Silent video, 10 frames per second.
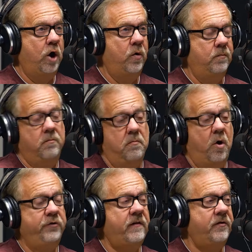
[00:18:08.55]

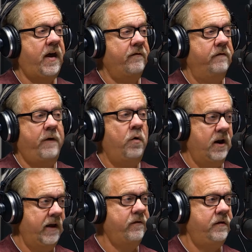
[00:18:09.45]
most of us have a phone
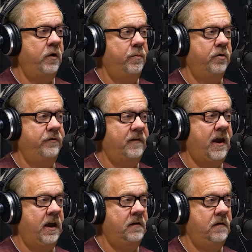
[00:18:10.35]
in every single person's
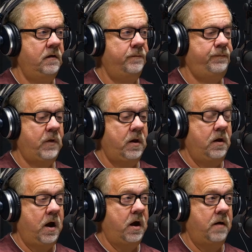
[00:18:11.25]
hand.
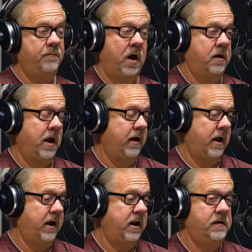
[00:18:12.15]
And
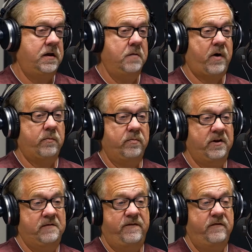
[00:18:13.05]
I got to tell you,
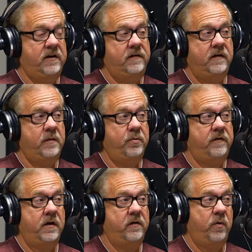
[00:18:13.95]
probably
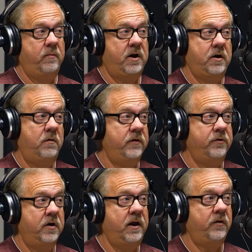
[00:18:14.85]
50-60% of the women I know get
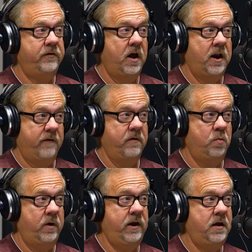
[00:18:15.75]
their nails done every
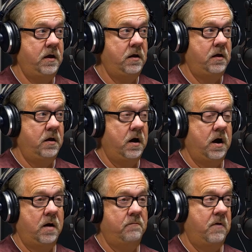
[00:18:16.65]
week.
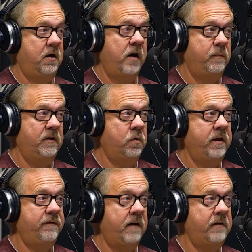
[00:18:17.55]
It costs me
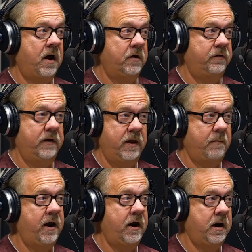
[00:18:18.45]
$25 to get
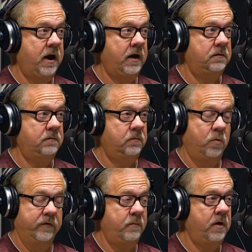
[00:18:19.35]
my hair cut
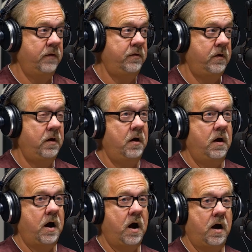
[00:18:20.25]
once a month.
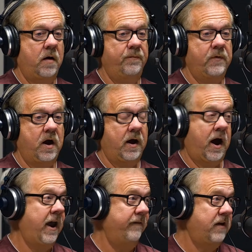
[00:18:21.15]

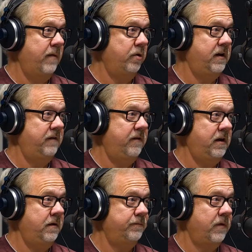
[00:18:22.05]
I have cable
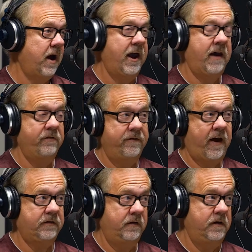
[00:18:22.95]
TV. I have the
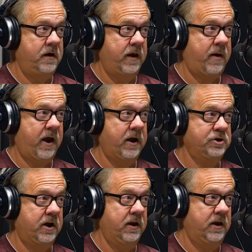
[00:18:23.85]
fastest internet
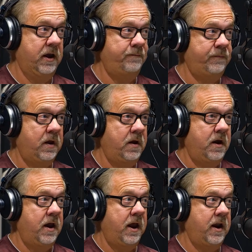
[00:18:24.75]
package I can get,
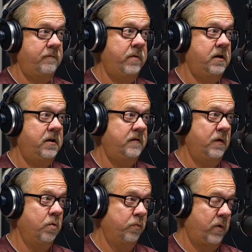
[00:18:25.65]
and I've been to Disney
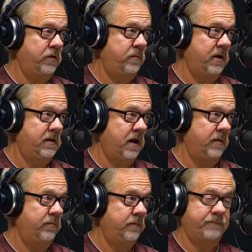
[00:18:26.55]
World way too many
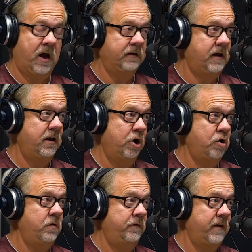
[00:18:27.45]
times. I'll take a
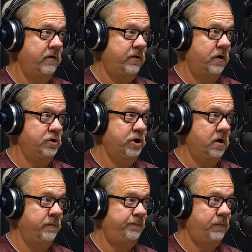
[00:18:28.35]
cruise every third year,